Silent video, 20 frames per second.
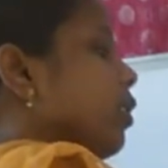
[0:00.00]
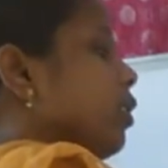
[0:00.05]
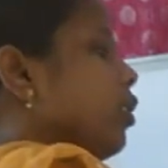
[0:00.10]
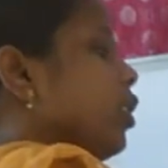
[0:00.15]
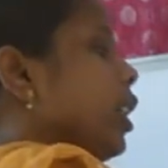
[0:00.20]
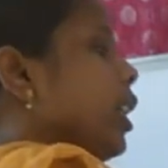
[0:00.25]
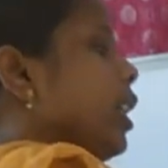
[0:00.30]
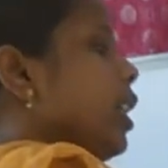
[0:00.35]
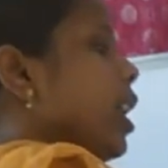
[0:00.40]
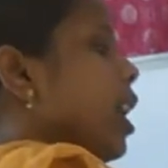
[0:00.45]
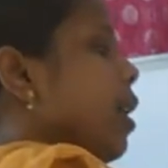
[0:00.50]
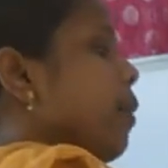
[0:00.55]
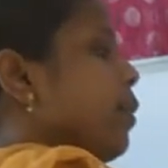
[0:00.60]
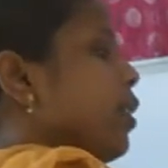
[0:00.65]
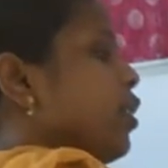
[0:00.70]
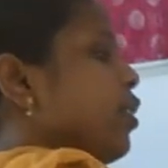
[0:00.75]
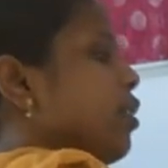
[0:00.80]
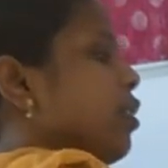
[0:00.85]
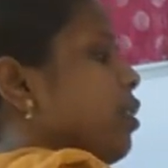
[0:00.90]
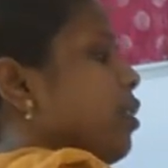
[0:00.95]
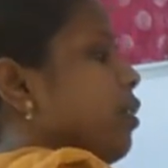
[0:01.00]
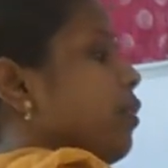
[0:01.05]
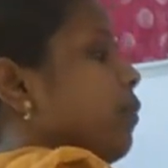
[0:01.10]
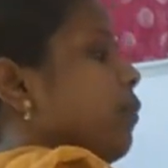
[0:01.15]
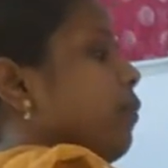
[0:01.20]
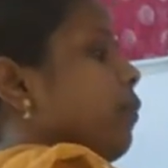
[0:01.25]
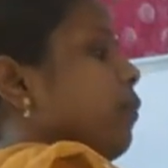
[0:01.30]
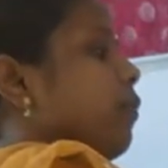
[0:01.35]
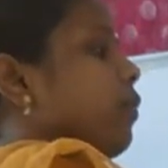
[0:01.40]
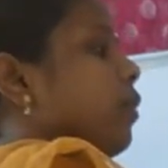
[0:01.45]
three-dimensional.
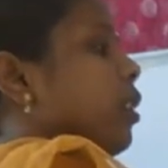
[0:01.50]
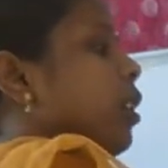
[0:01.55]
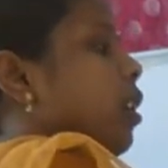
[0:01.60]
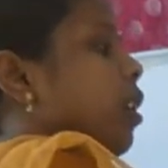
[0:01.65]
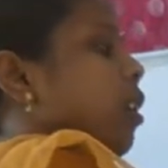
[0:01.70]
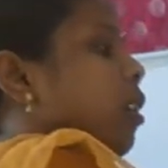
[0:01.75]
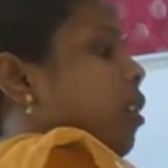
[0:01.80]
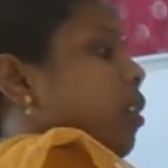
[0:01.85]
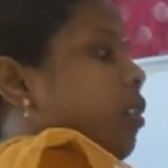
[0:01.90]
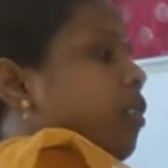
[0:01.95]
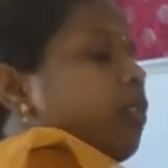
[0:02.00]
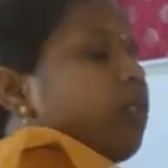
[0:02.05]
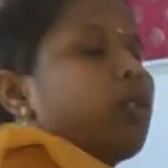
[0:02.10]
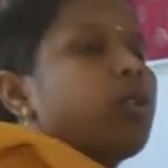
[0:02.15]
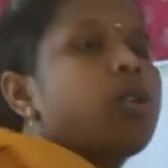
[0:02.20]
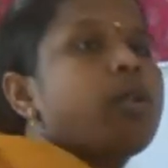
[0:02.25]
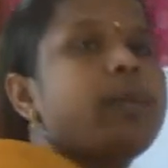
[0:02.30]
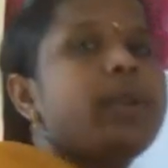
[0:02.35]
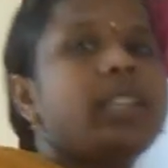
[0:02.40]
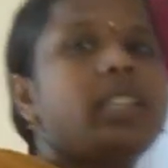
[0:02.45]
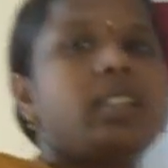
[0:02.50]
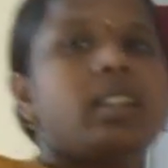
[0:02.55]
Globe is